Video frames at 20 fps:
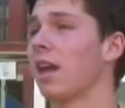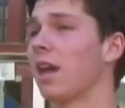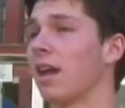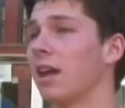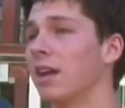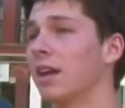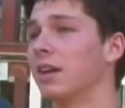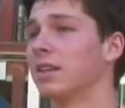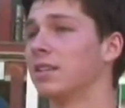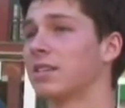
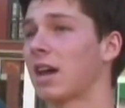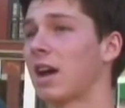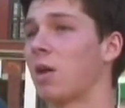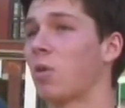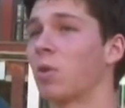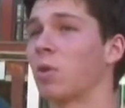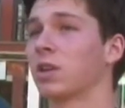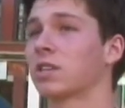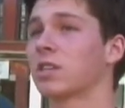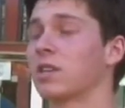and I
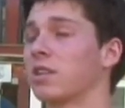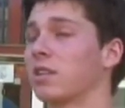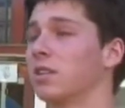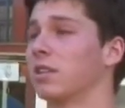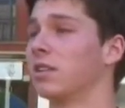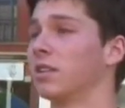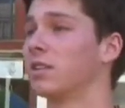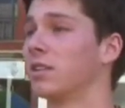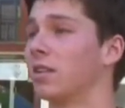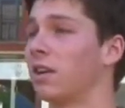worked on
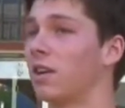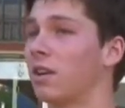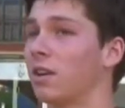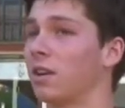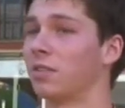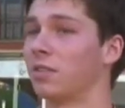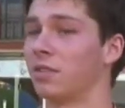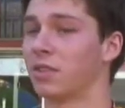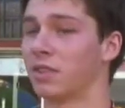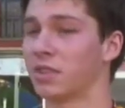a
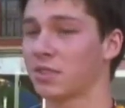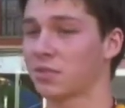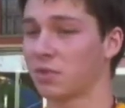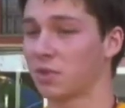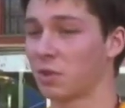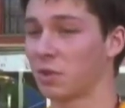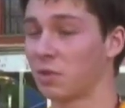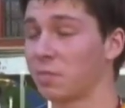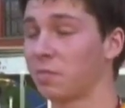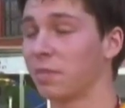on this
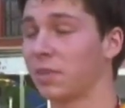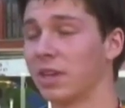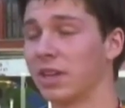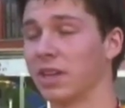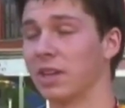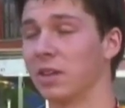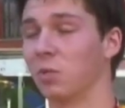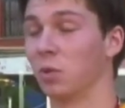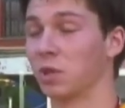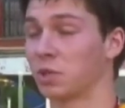film,
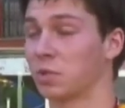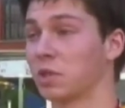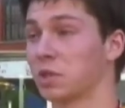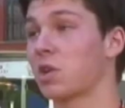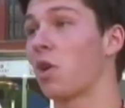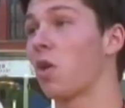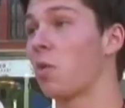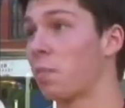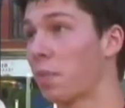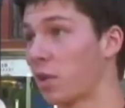eh, which was
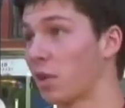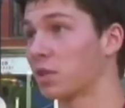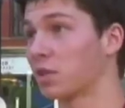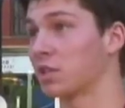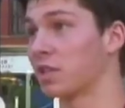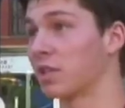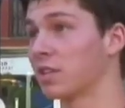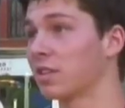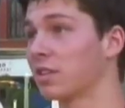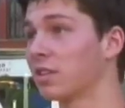called
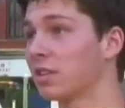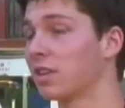Personing.